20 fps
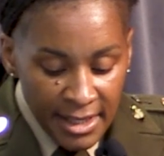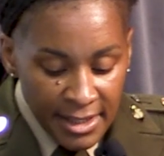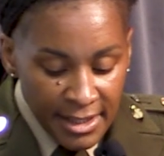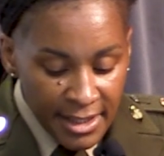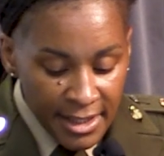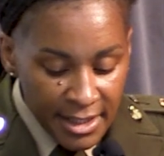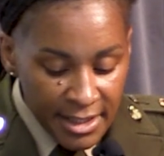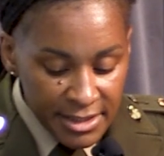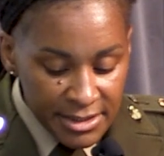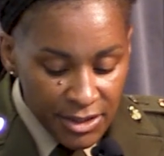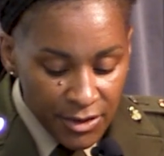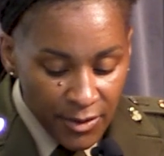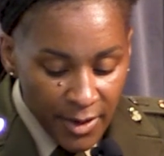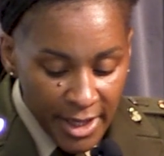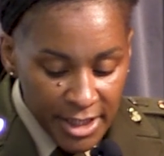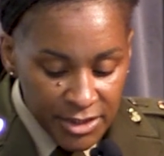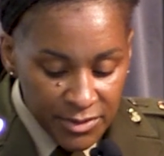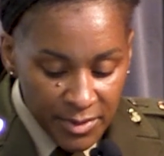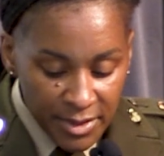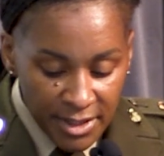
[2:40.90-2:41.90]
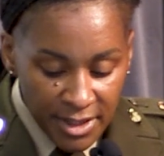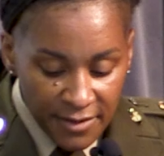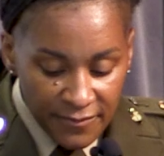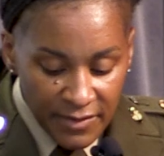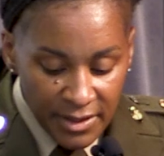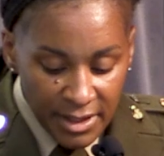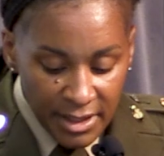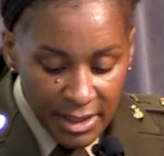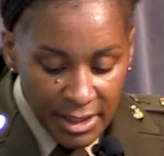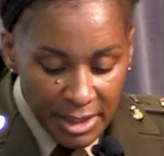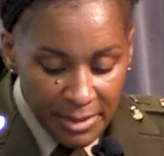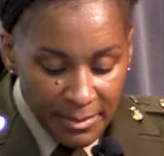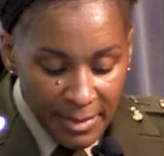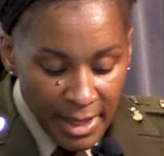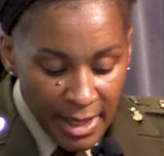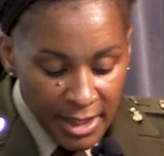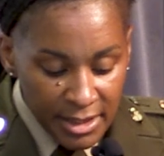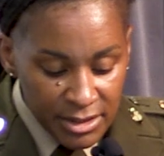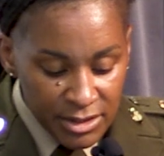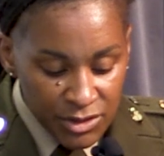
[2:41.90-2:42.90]
He is a graduate of the
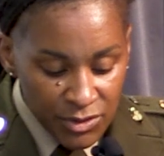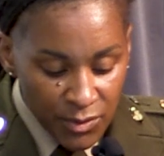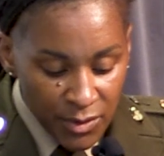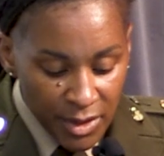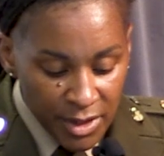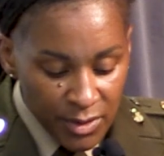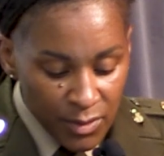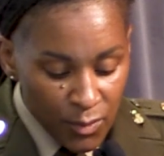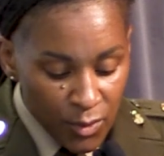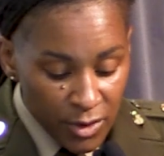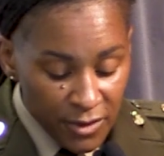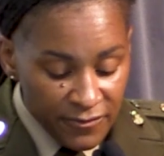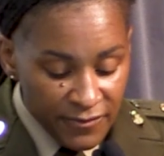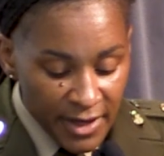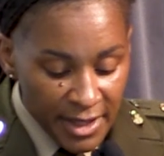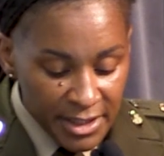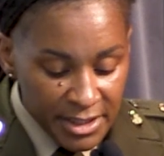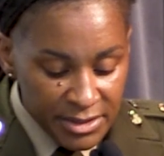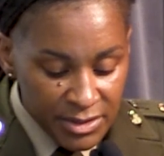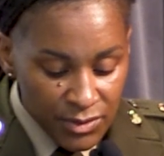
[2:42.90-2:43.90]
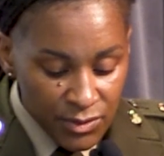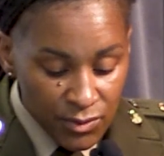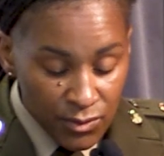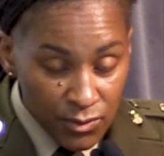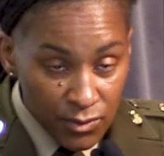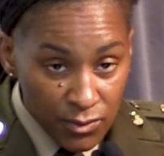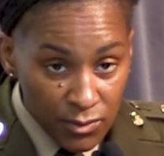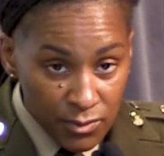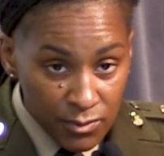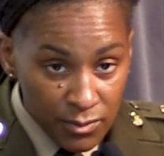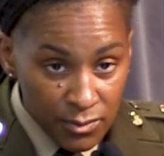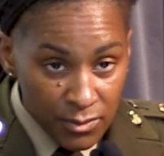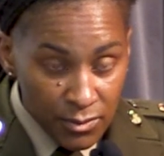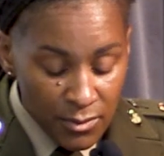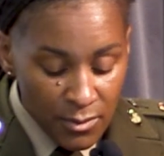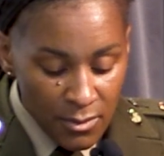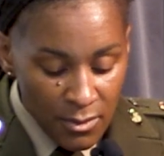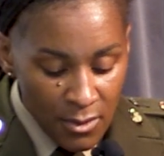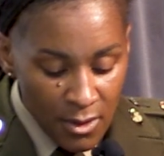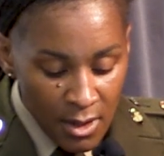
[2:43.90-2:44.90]
Combined Joint Warfighting School,
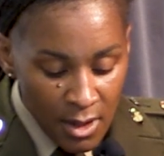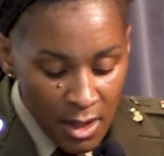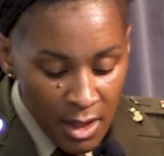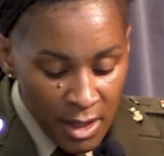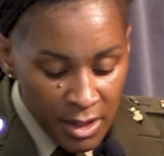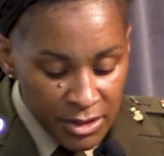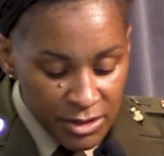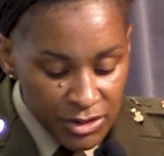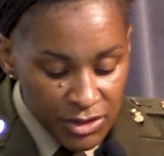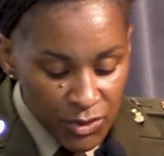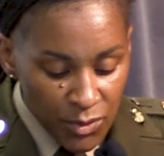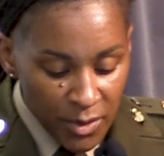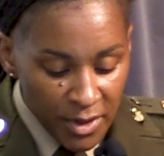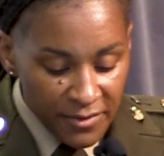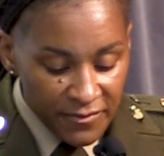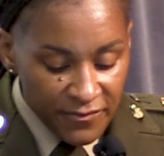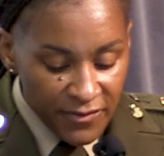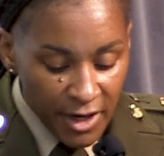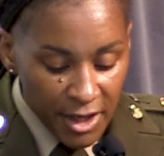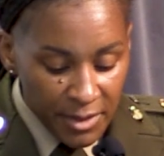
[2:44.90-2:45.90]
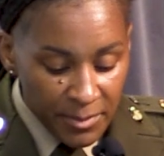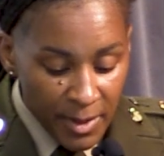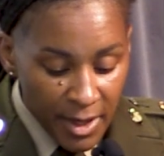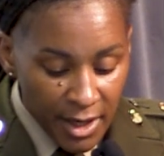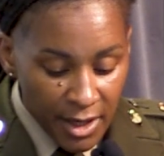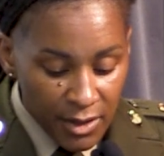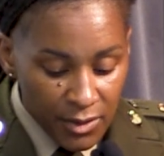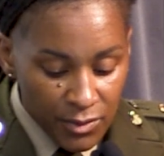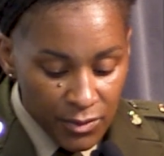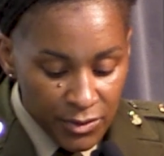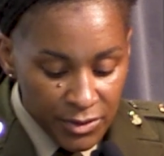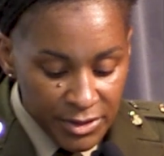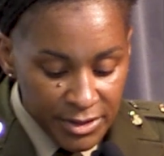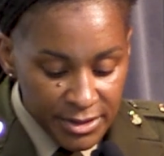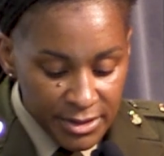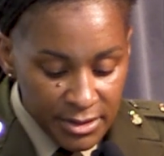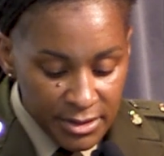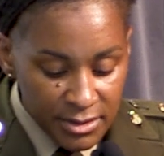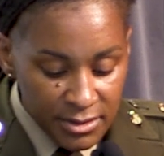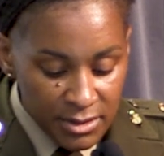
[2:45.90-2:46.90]
Joint Firepower
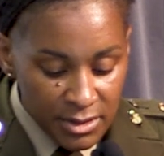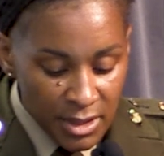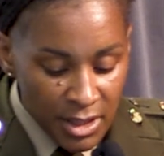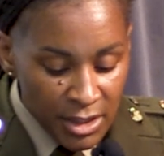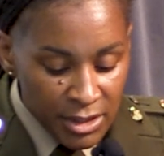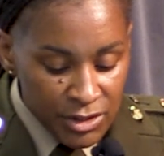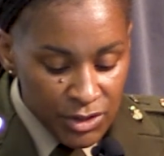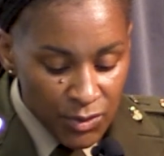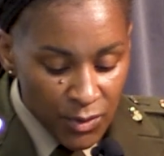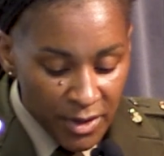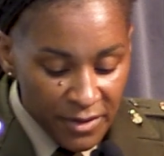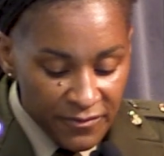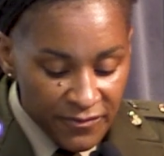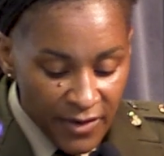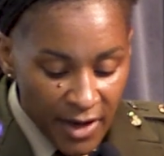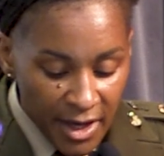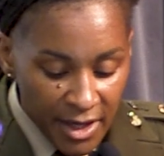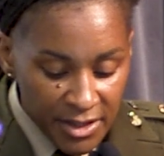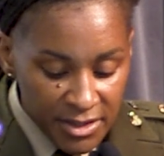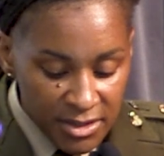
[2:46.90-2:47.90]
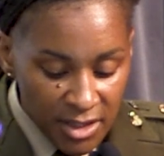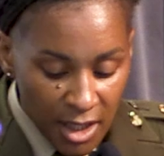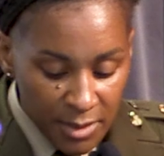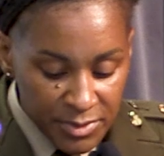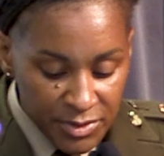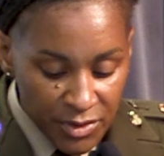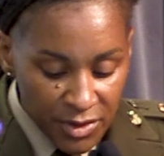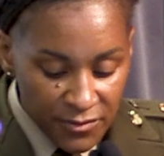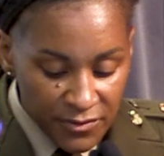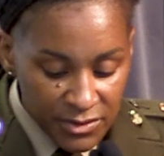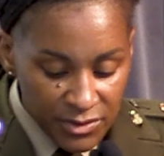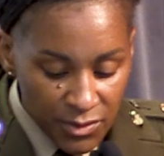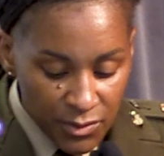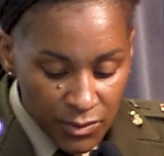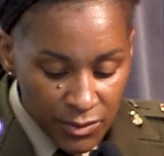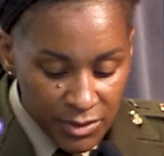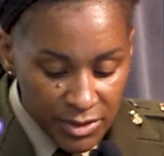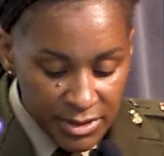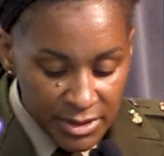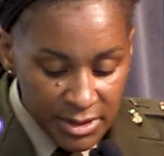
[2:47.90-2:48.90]
Course, Joint Fires Observers
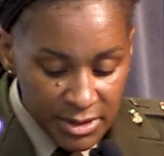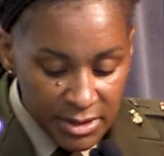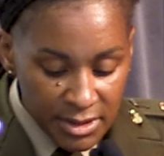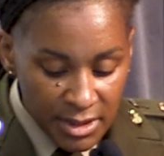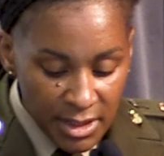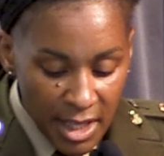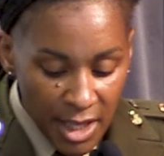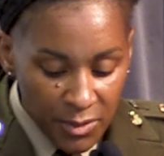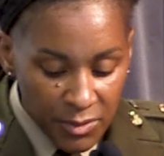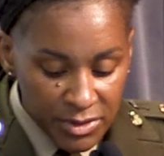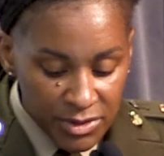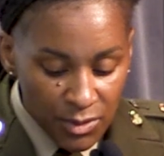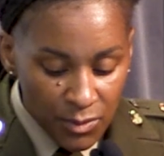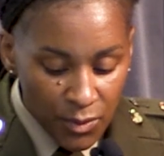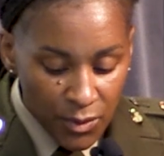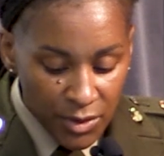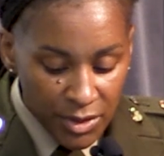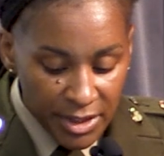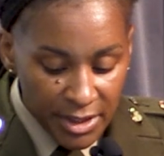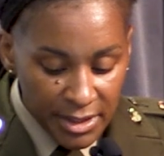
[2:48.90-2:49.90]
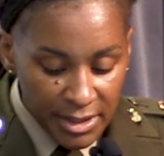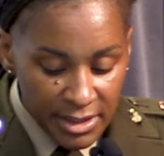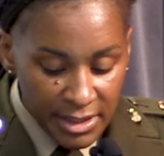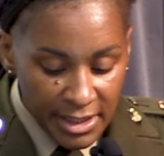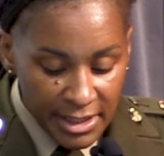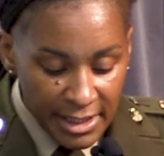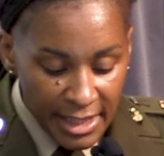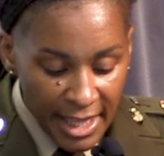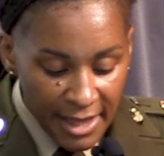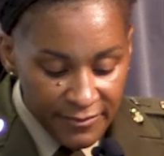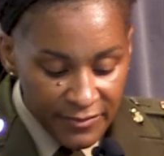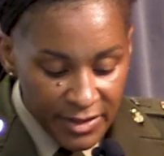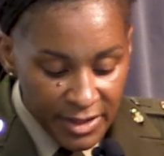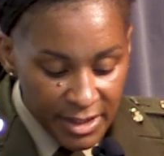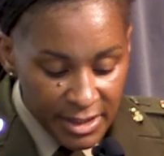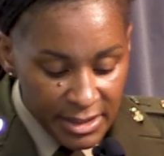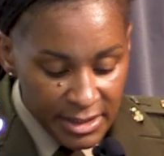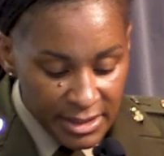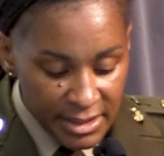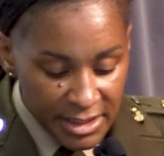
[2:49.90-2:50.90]
Course, and was awarded the
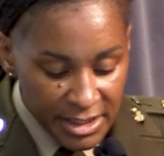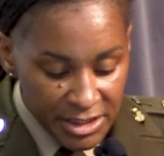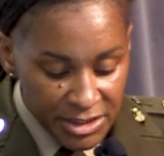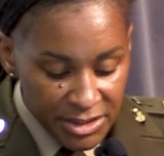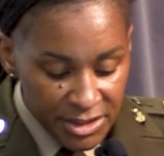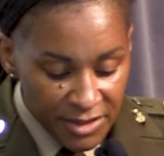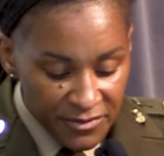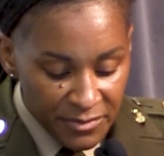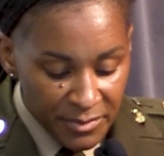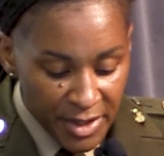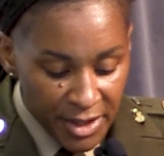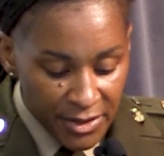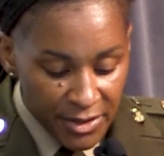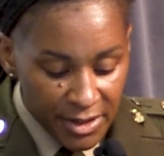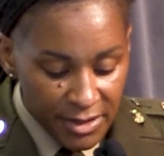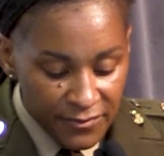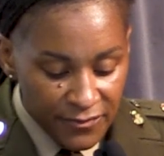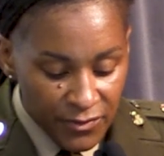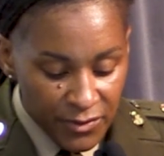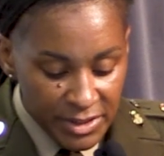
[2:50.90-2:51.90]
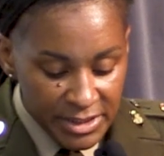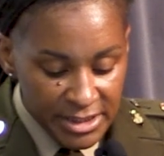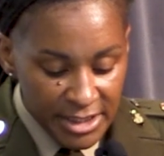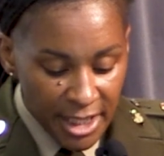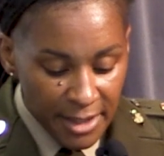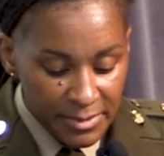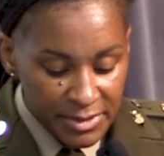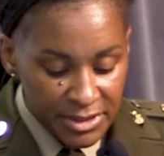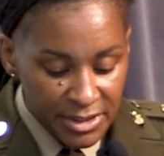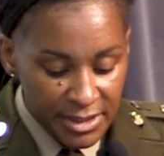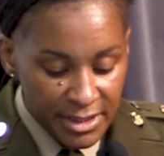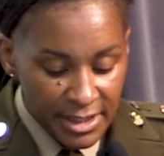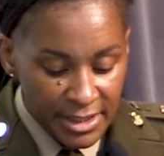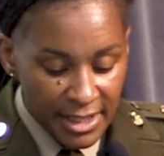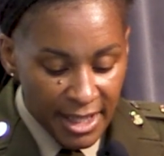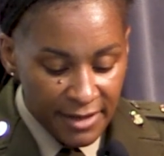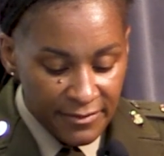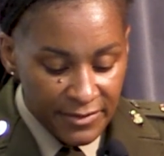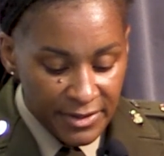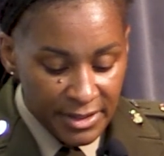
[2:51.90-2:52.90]
Latvian Legion of Merit for establishing the
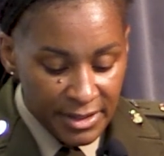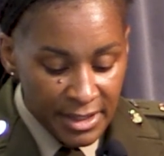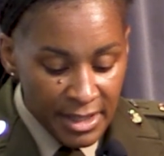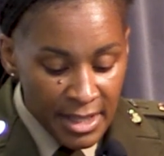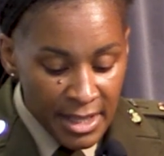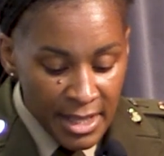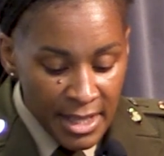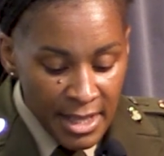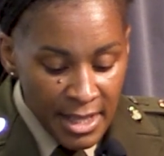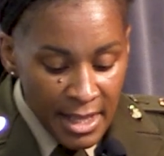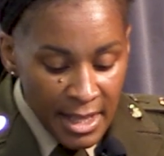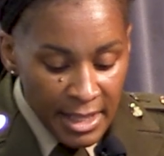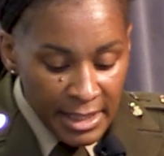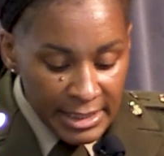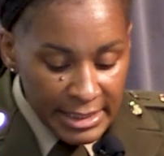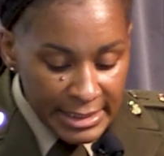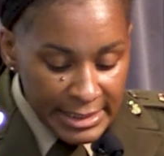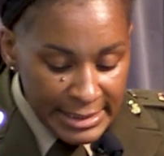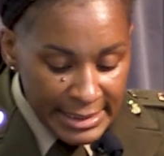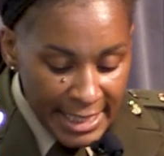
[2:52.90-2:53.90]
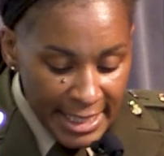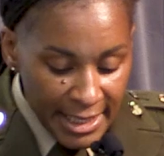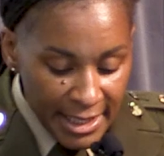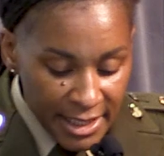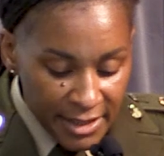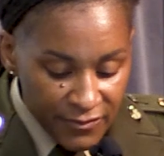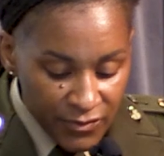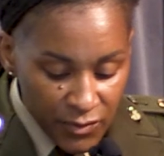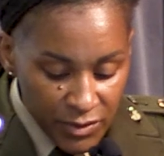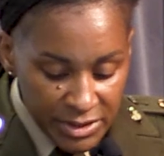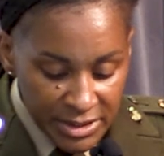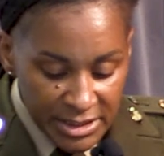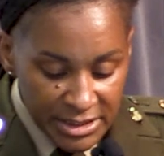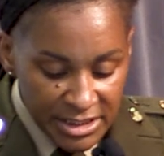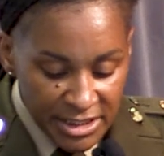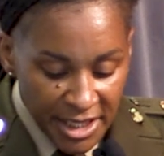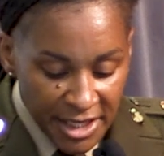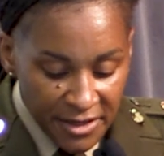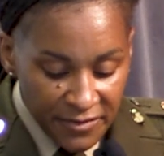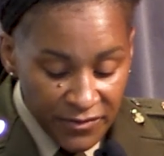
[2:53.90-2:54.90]
Latvian Land
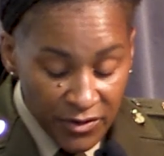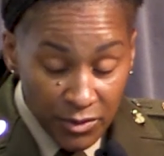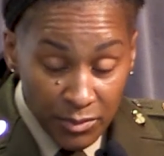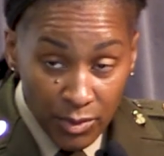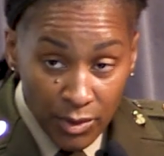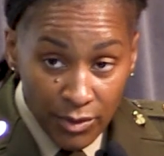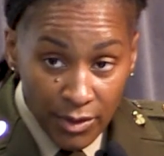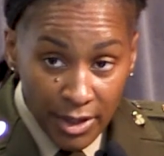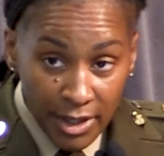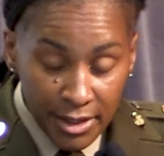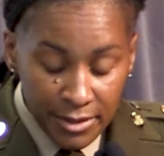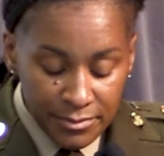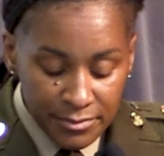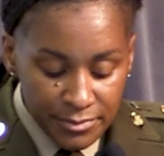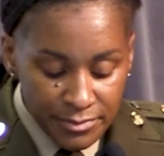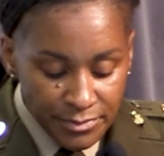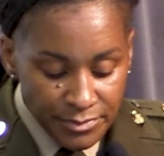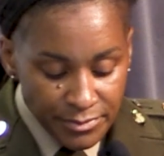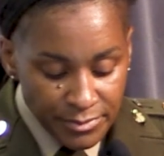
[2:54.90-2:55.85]
Forces JFO program.